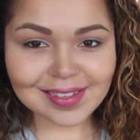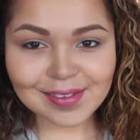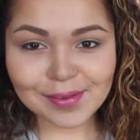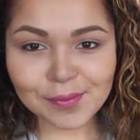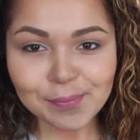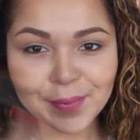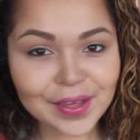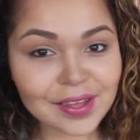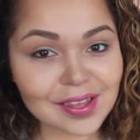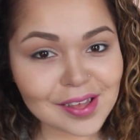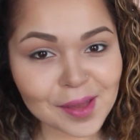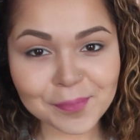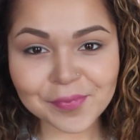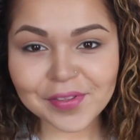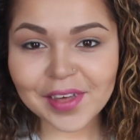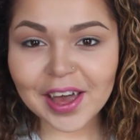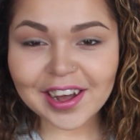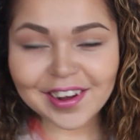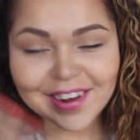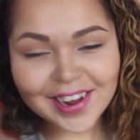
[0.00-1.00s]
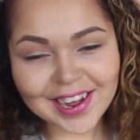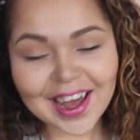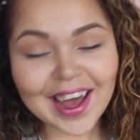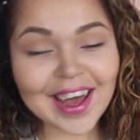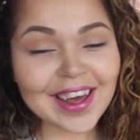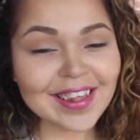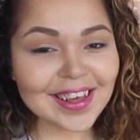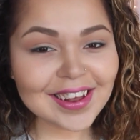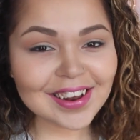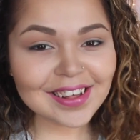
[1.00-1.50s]
to mess up that great
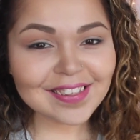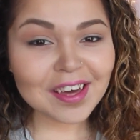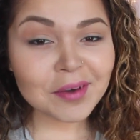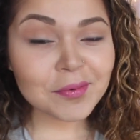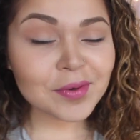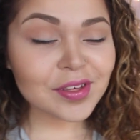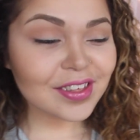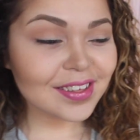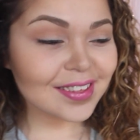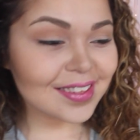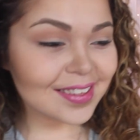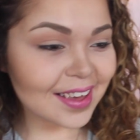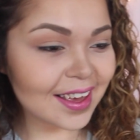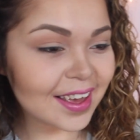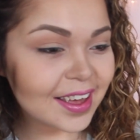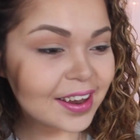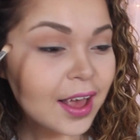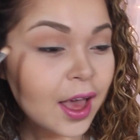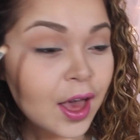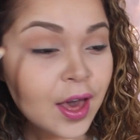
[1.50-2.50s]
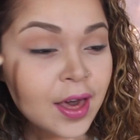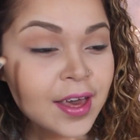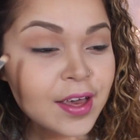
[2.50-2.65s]
highlighting that we just did.